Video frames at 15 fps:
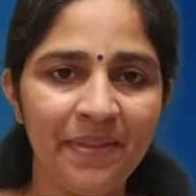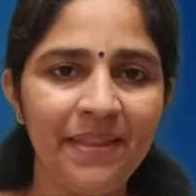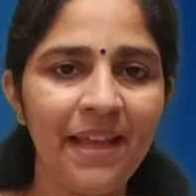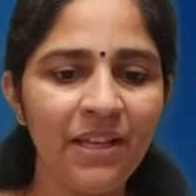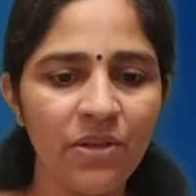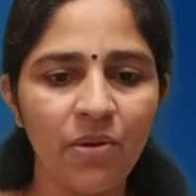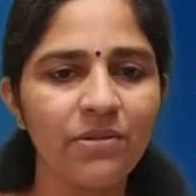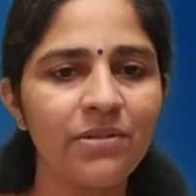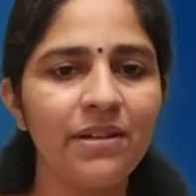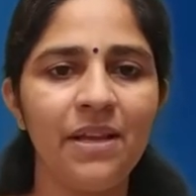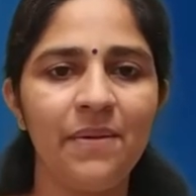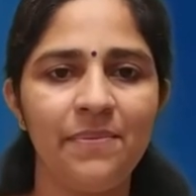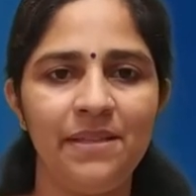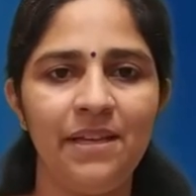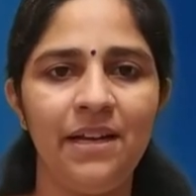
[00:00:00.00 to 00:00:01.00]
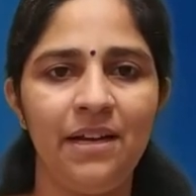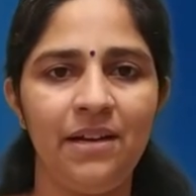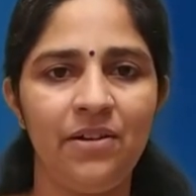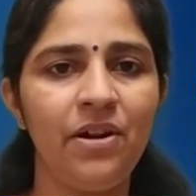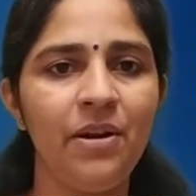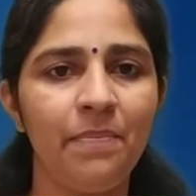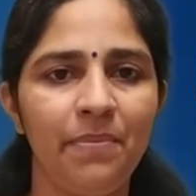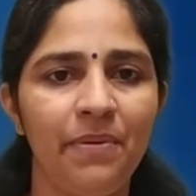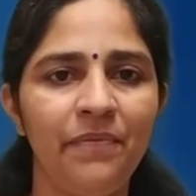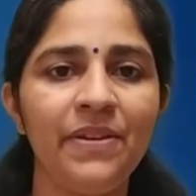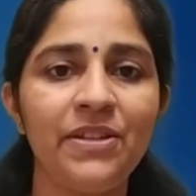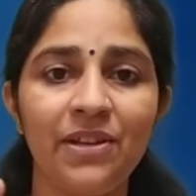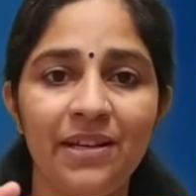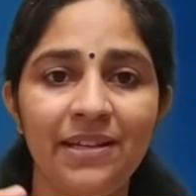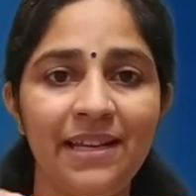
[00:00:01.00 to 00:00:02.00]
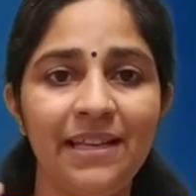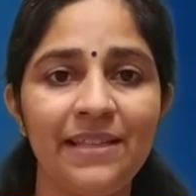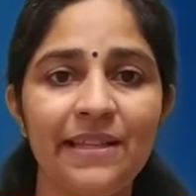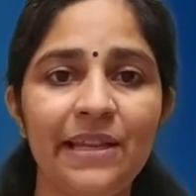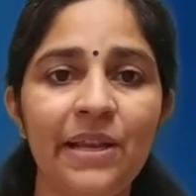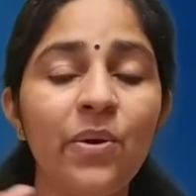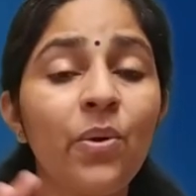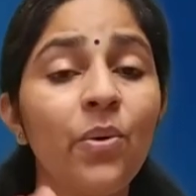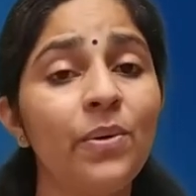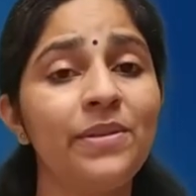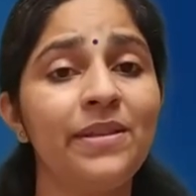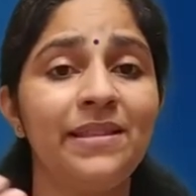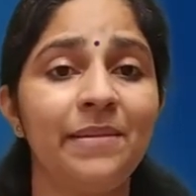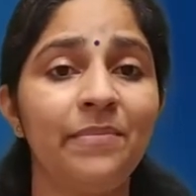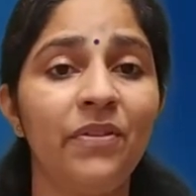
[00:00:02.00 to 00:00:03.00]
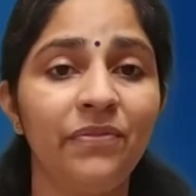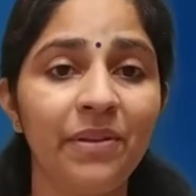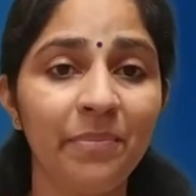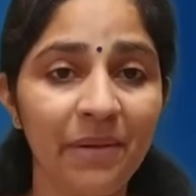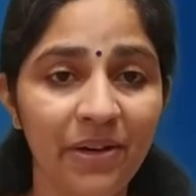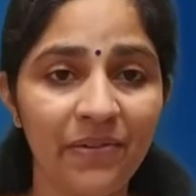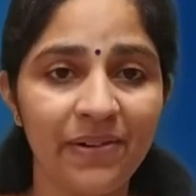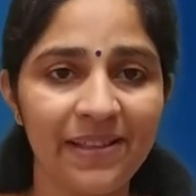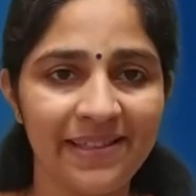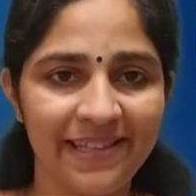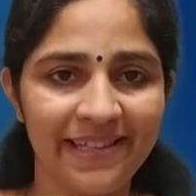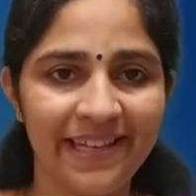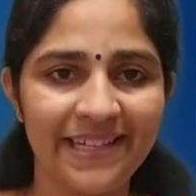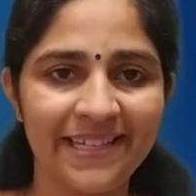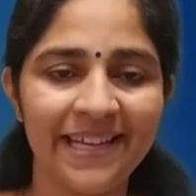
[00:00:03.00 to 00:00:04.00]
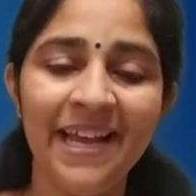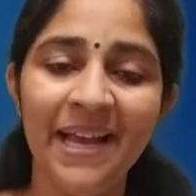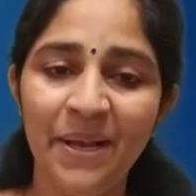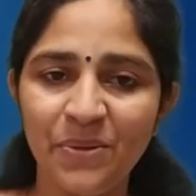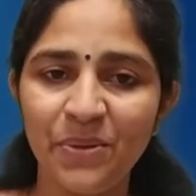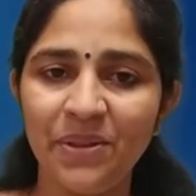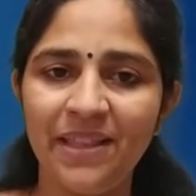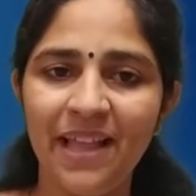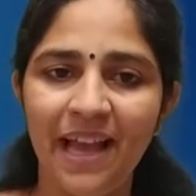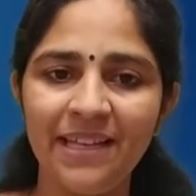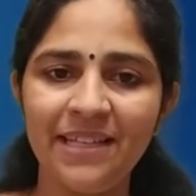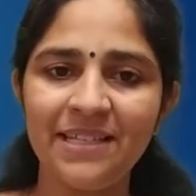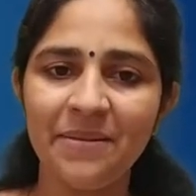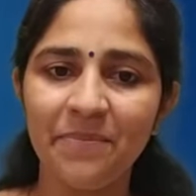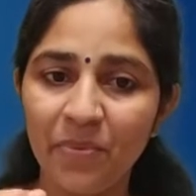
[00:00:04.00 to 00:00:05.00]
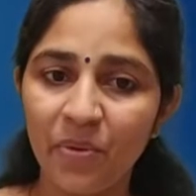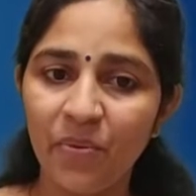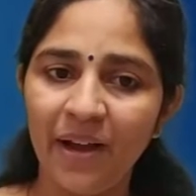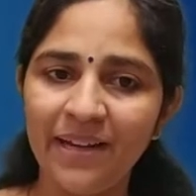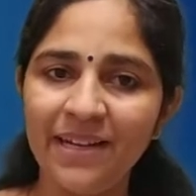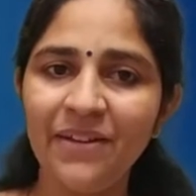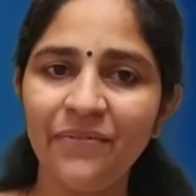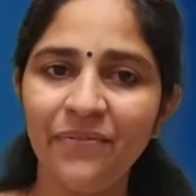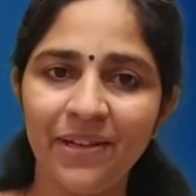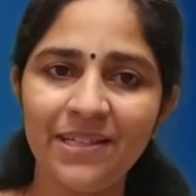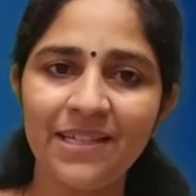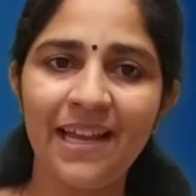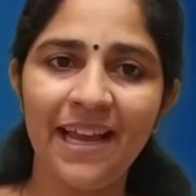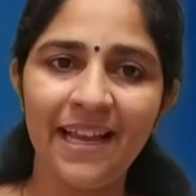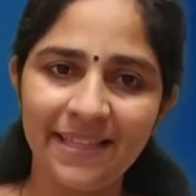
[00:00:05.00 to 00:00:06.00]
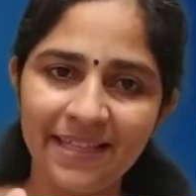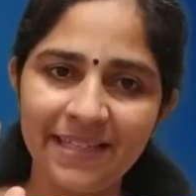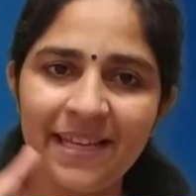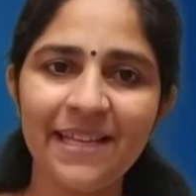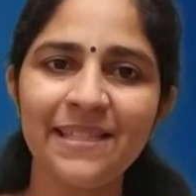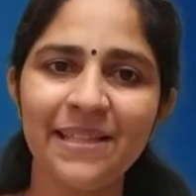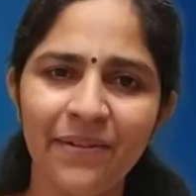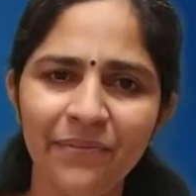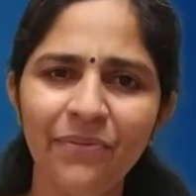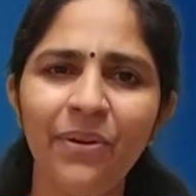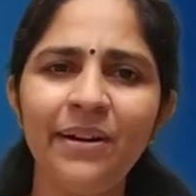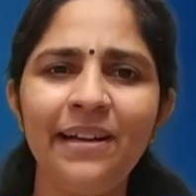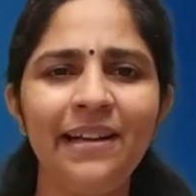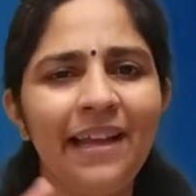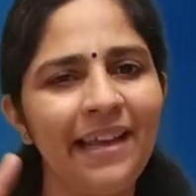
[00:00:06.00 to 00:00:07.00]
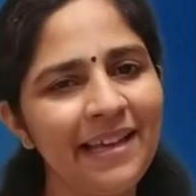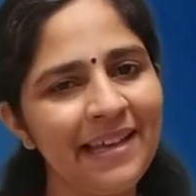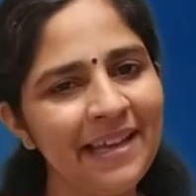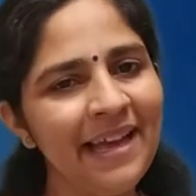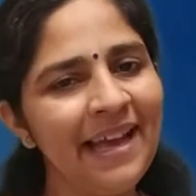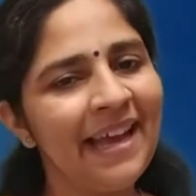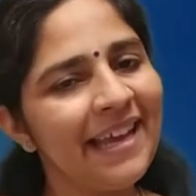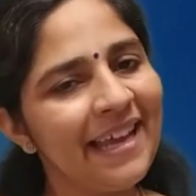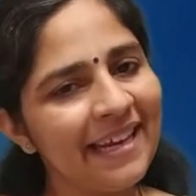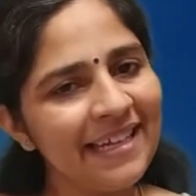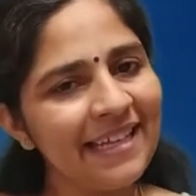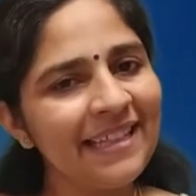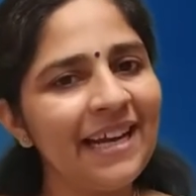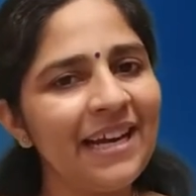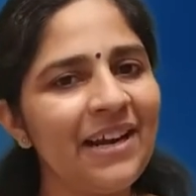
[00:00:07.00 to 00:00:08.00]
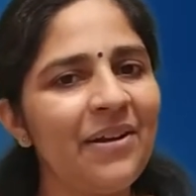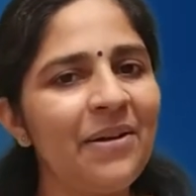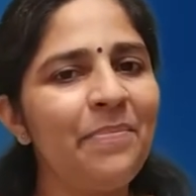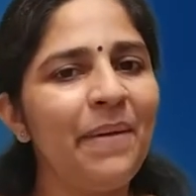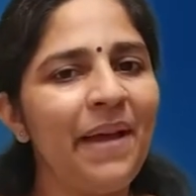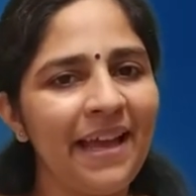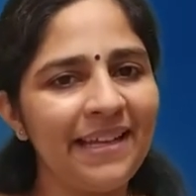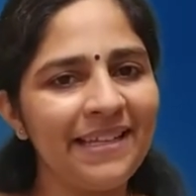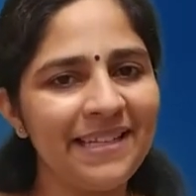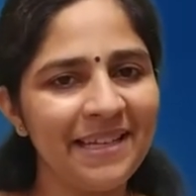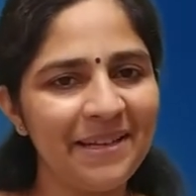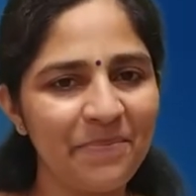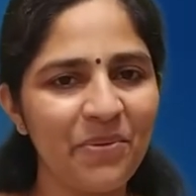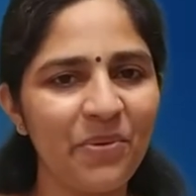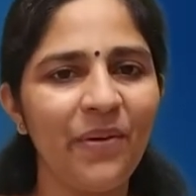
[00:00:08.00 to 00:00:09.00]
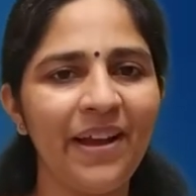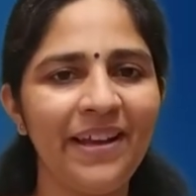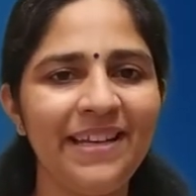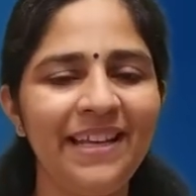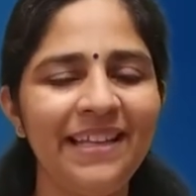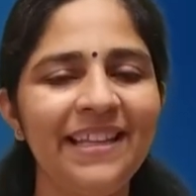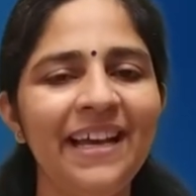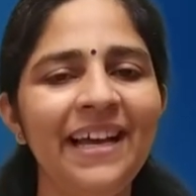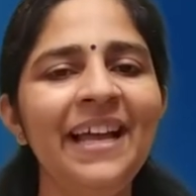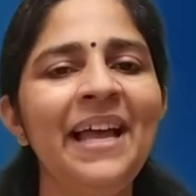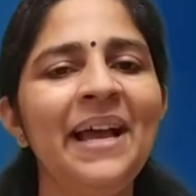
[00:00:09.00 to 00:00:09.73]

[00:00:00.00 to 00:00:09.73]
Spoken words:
then doctor gives the drip which contains glucose and some of the minerals in it. So that providing fertilizers is somewhat like getting that drip and providing the